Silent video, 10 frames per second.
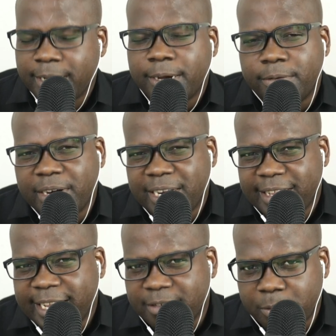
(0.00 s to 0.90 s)
Why not
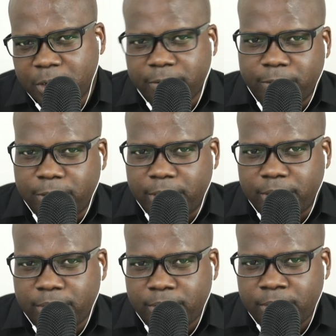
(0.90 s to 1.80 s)
ask money for it?
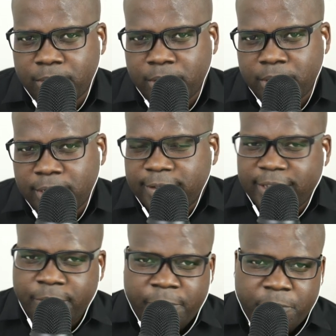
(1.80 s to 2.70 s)
Same
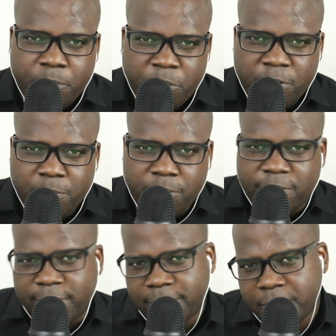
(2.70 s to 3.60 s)
as for music producer.
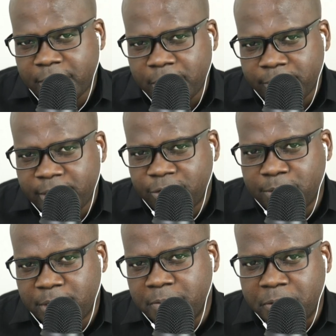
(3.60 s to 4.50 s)
If you can create
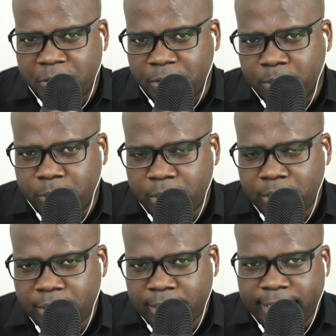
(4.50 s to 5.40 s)
something for someone,
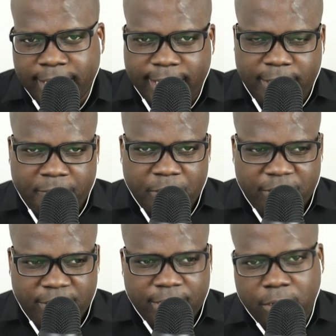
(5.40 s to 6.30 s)
and if you
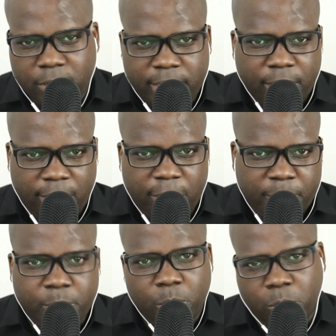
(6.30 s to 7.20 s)
see, okay, a lot of
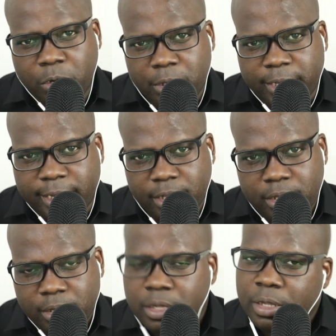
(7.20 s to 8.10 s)
people want that,
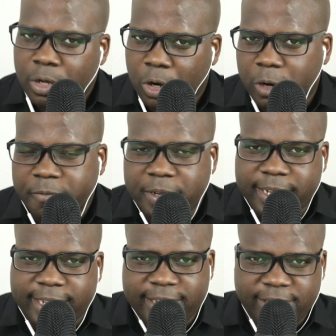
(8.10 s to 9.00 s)
offer that
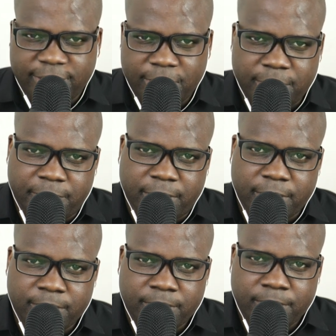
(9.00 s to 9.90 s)
as a service
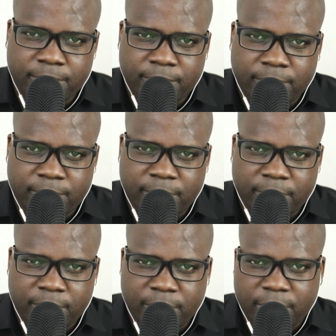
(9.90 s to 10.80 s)

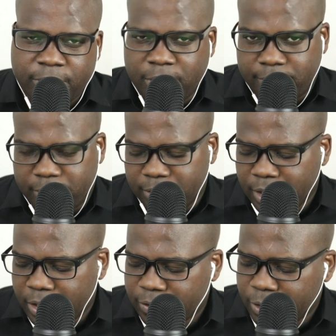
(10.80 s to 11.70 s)
service.
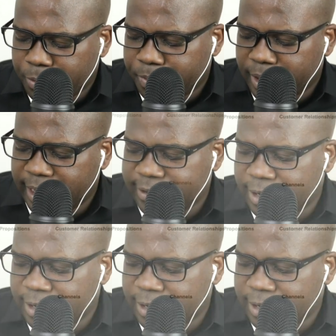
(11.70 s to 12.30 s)
So let's talk